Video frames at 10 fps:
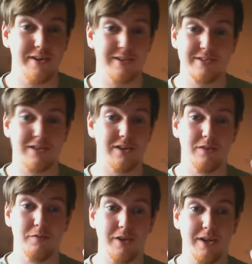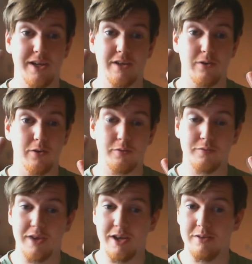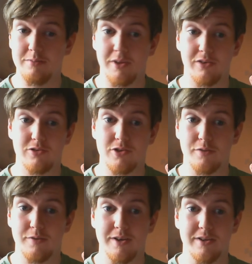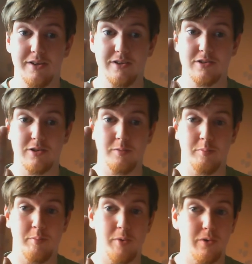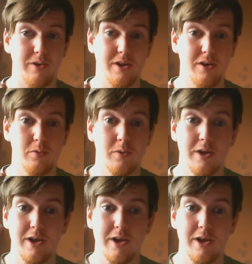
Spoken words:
It's a lovely 8 out of 10, mainly due to the fact that it's a brilliant ale.